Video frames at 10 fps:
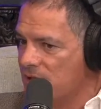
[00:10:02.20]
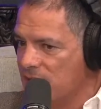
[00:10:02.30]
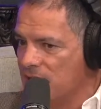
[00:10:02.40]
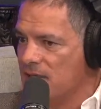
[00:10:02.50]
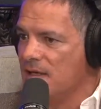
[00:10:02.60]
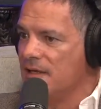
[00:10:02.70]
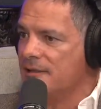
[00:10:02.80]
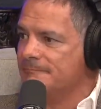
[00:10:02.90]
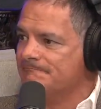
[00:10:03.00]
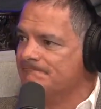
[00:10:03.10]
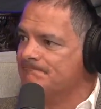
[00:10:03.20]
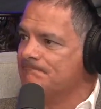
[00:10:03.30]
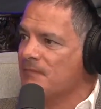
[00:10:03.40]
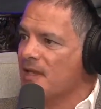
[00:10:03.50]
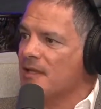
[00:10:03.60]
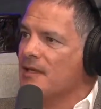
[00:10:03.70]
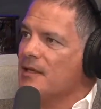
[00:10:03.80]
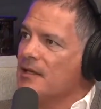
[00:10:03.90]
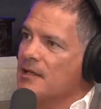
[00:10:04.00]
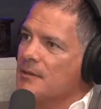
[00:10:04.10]
the
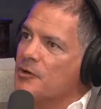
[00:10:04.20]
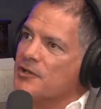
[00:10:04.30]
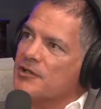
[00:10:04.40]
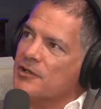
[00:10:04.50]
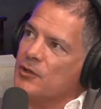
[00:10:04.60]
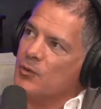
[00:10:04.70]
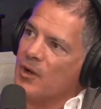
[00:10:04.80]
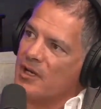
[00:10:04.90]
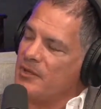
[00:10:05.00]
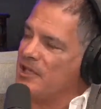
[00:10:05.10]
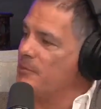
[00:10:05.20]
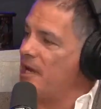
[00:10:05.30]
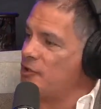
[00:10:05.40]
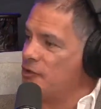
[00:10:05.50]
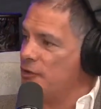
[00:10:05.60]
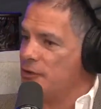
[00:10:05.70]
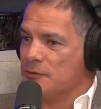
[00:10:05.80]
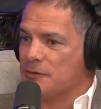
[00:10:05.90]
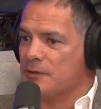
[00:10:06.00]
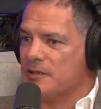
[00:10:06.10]
person you want to be compassionate
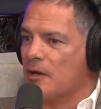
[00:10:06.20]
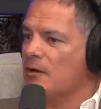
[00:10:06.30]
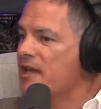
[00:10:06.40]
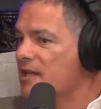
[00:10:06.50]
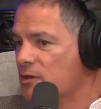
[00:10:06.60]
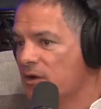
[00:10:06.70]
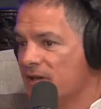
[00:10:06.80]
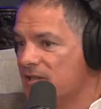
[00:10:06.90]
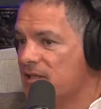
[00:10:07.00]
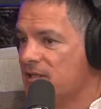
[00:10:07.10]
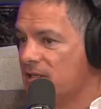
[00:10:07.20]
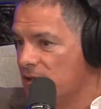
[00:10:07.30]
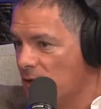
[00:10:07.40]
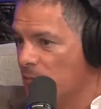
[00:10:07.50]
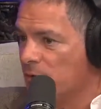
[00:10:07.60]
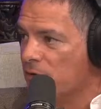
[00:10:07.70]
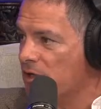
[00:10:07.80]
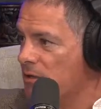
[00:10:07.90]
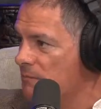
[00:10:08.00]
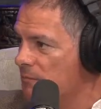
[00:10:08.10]
to. So it's like, oh yeah, so if I see a
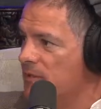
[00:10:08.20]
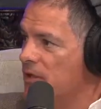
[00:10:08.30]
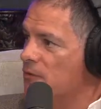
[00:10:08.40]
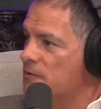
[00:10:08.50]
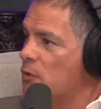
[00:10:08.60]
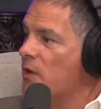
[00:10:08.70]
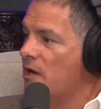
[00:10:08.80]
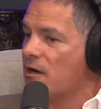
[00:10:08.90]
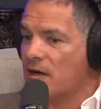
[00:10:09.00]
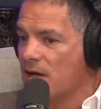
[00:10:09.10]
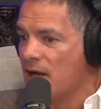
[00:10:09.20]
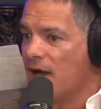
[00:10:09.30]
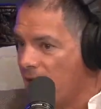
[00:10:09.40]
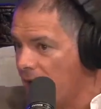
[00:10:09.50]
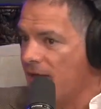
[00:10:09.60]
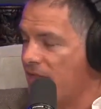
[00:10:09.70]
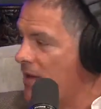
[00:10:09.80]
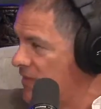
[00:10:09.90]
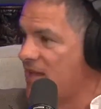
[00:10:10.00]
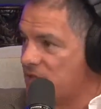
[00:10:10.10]
blurry square,
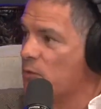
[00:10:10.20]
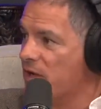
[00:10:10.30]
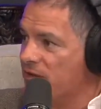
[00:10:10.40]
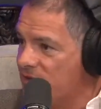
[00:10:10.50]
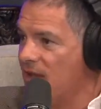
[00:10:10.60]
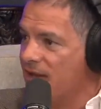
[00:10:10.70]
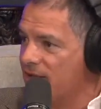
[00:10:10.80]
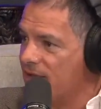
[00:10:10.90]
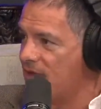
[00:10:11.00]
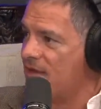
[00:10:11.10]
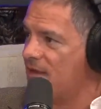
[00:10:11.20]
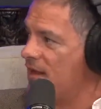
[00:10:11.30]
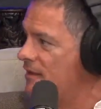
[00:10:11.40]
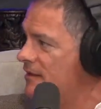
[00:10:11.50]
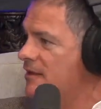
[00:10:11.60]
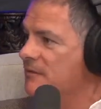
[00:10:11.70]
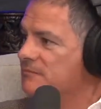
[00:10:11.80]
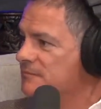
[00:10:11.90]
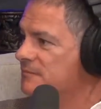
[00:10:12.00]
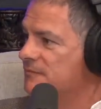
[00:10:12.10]
that's the one that
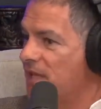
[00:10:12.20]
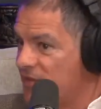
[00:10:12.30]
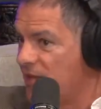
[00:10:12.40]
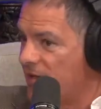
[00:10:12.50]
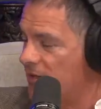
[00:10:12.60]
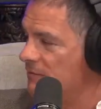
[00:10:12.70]
get that guy.